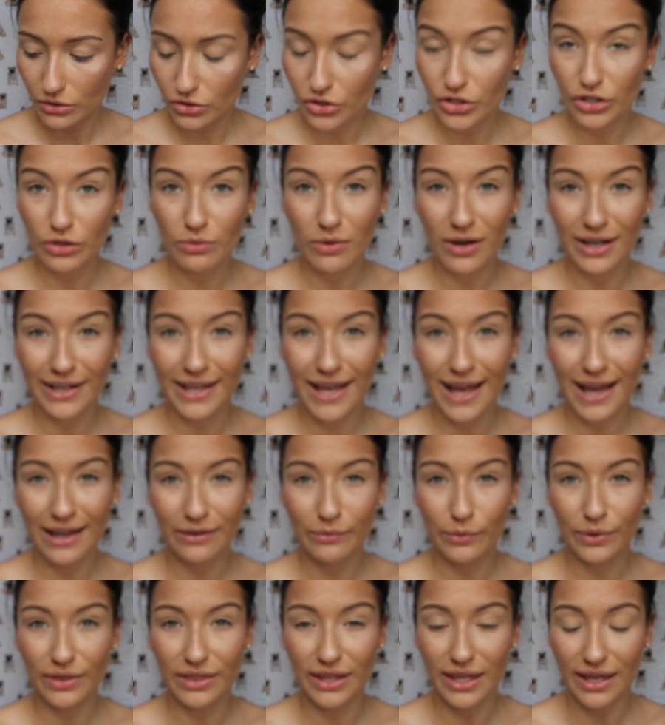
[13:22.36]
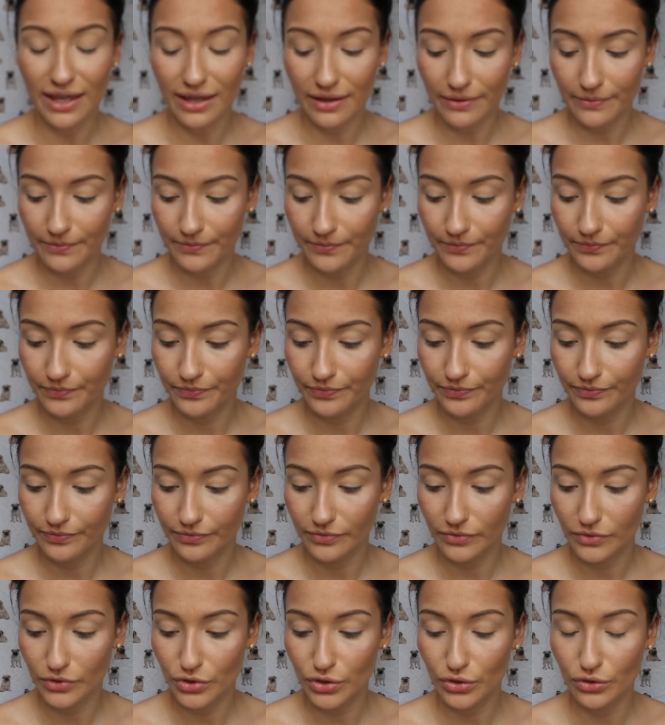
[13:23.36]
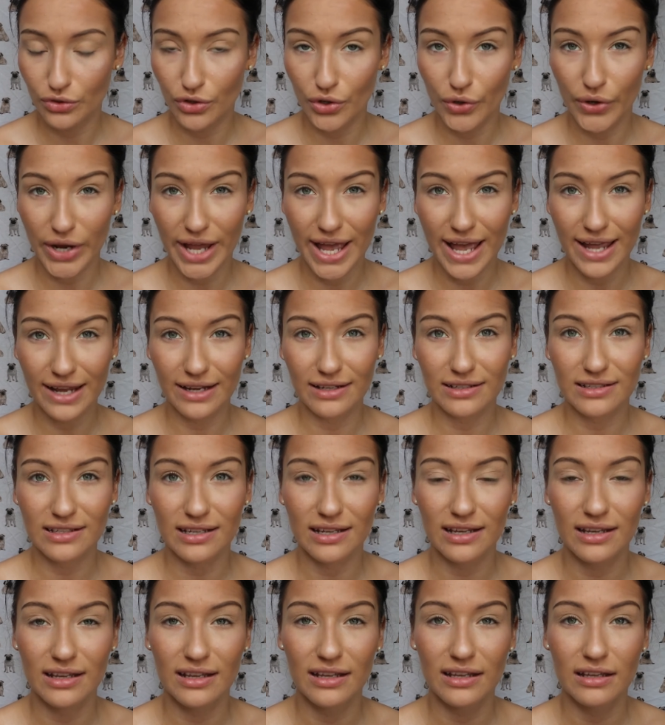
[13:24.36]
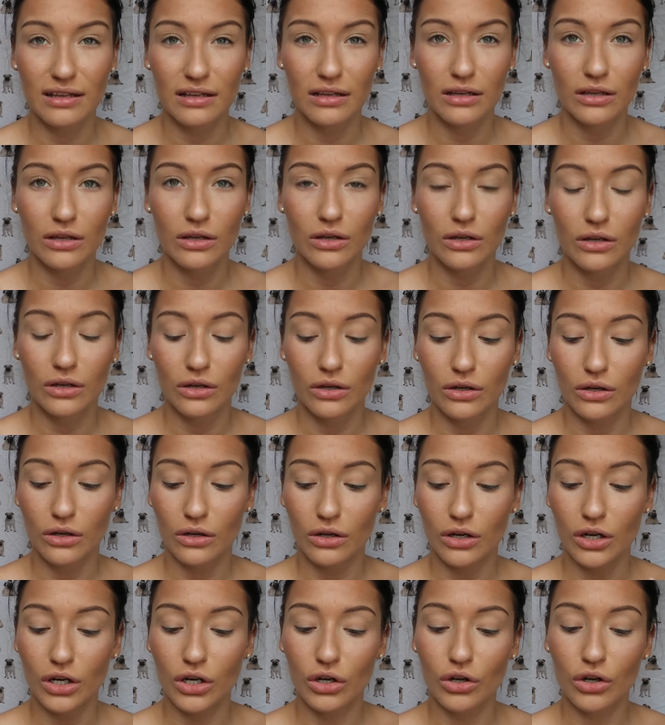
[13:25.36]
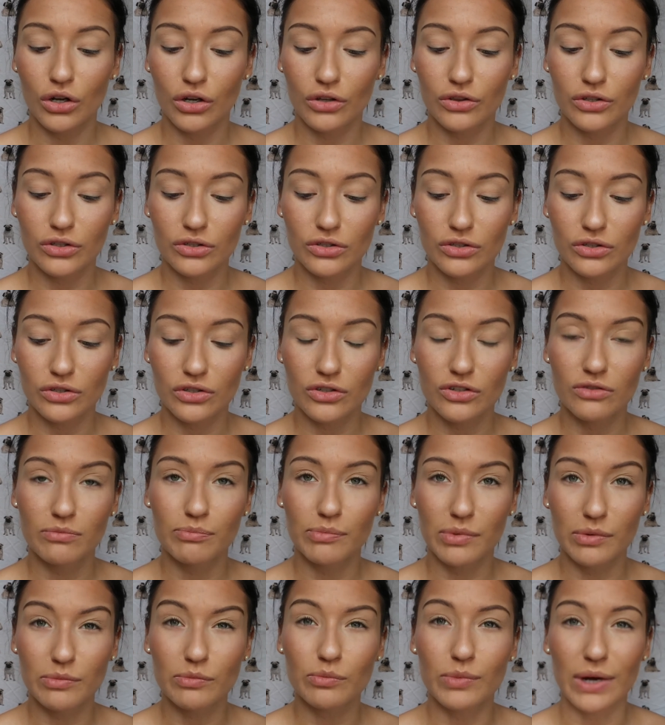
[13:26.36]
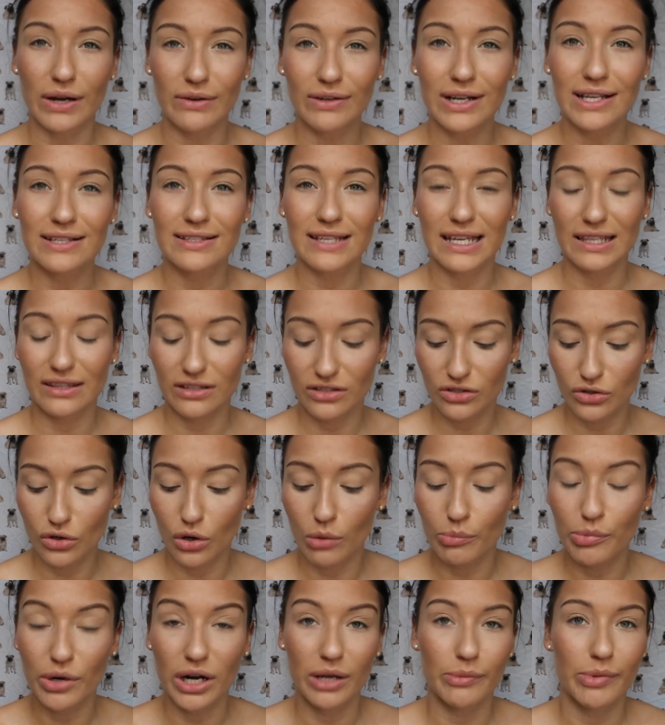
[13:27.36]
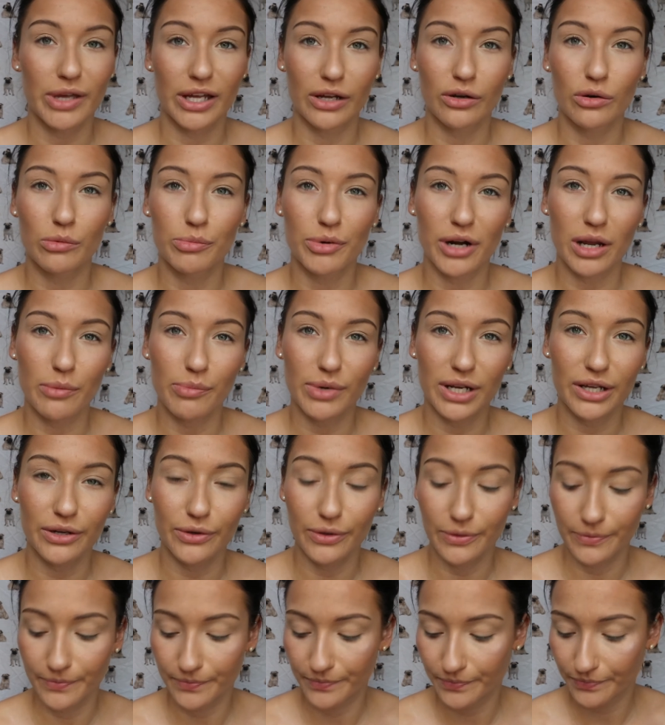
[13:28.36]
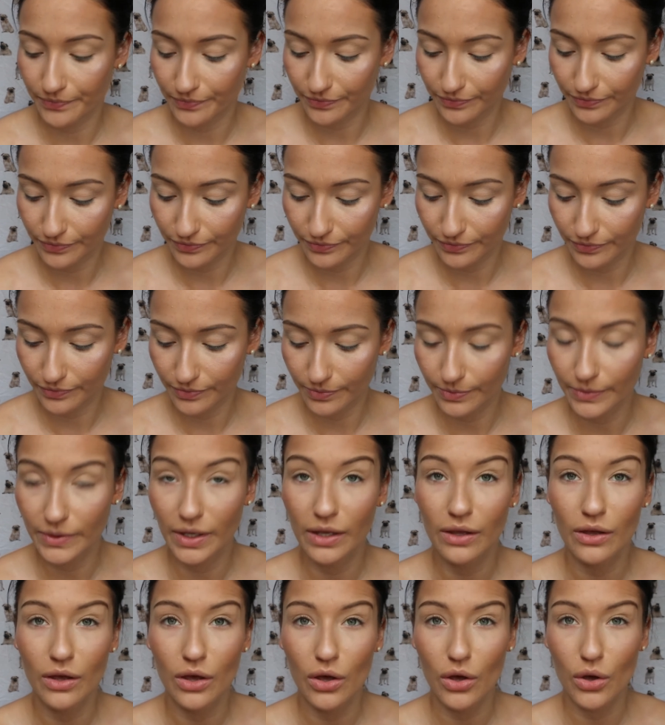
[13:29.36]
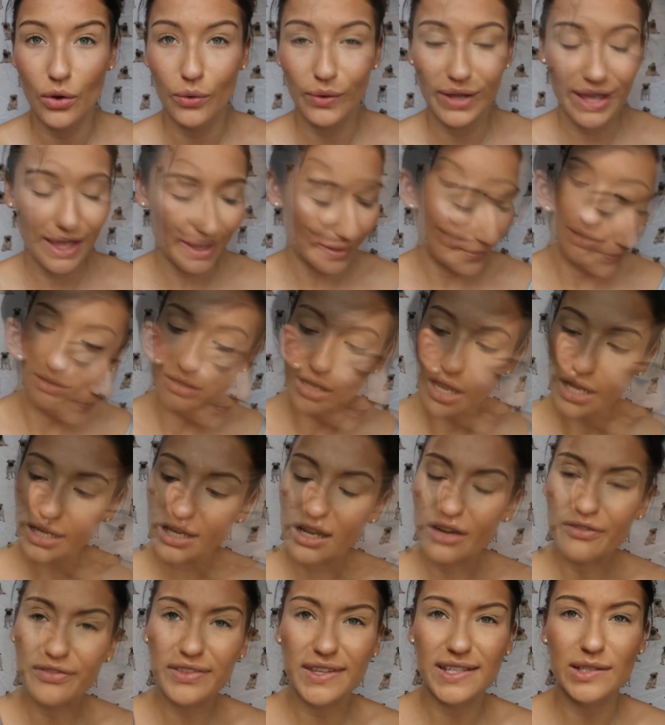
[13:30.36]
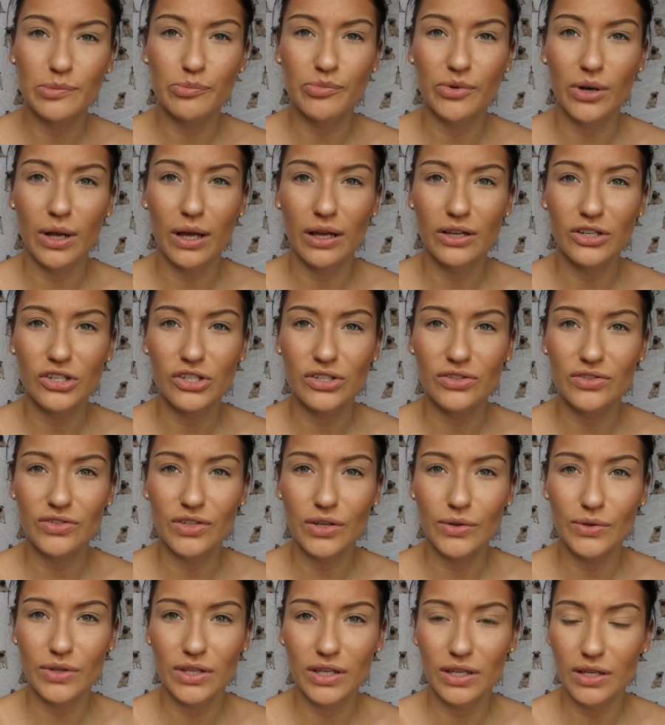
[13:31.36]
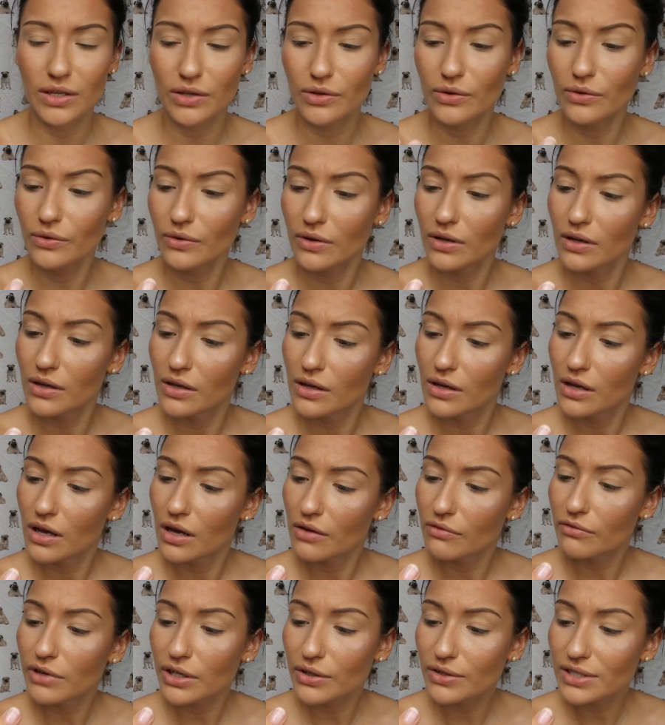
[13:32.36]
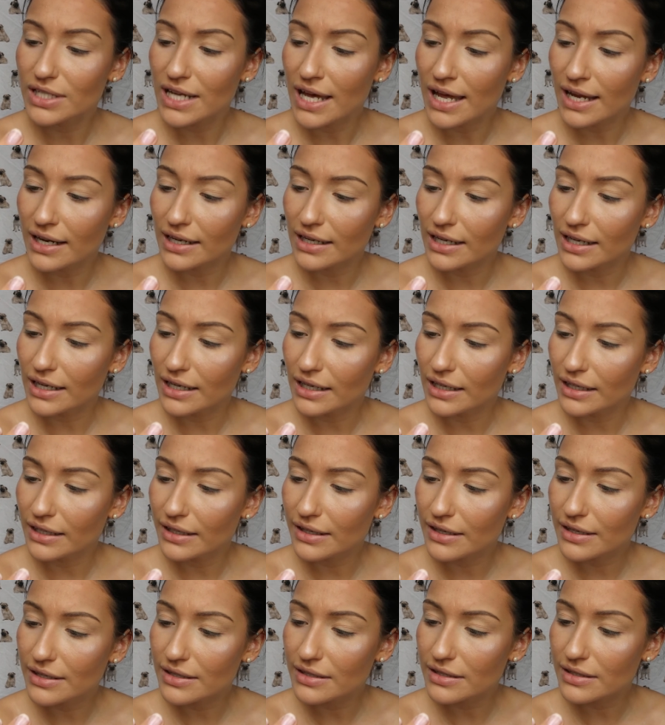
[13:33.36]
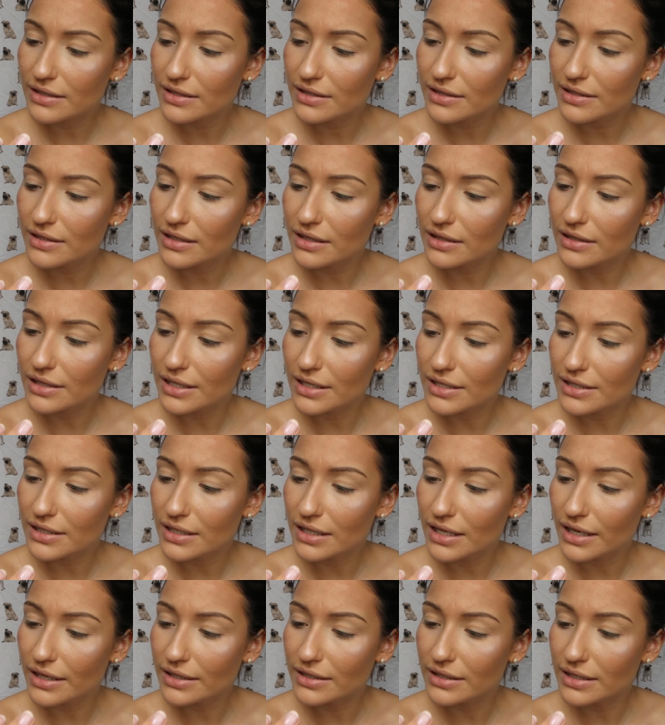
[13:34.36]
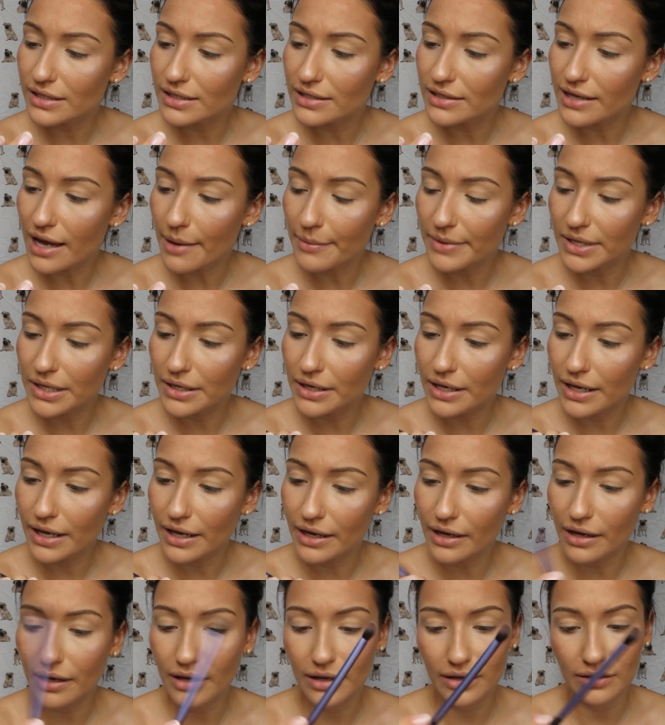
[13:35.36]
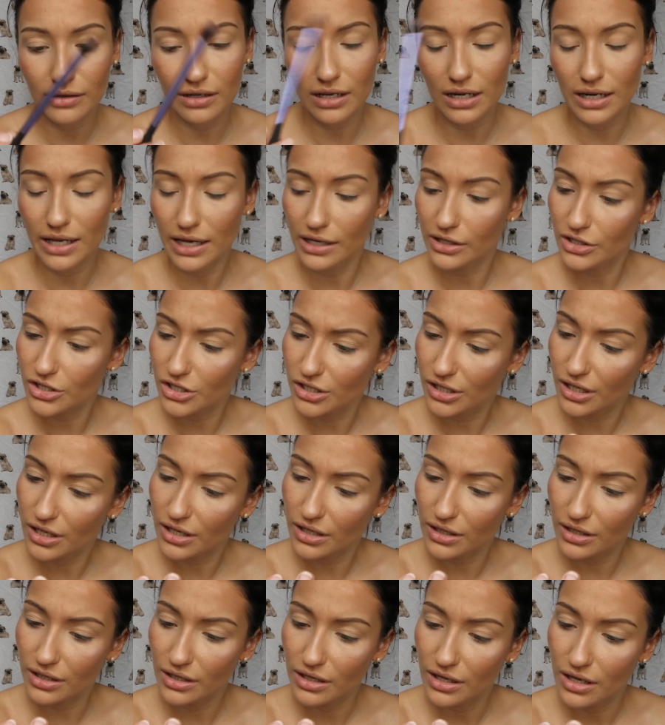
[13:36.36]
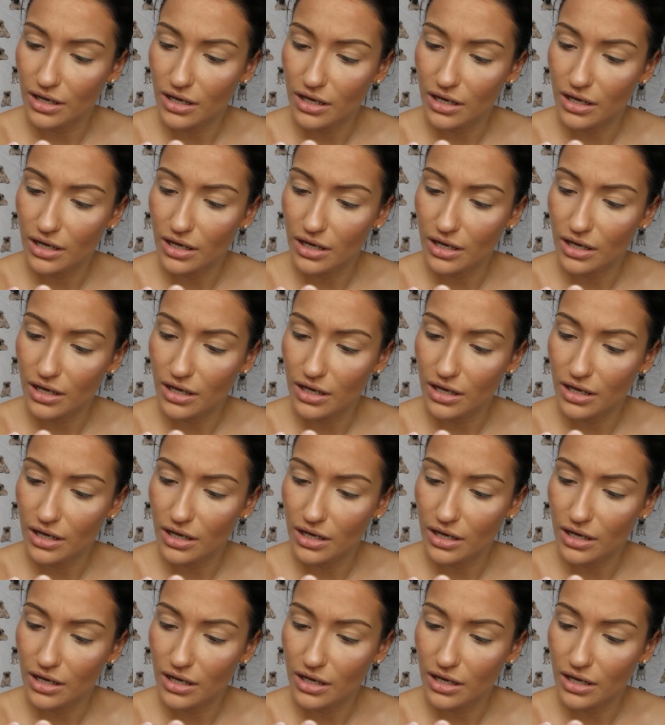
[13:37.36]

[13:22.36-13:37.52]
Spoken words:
do what I can with it to create a look that's, well, let's say that's not bright pink or bright blue. Okay, well, I love this brush, it's so cute. Real Techniques, this is the Salmon Nick collection.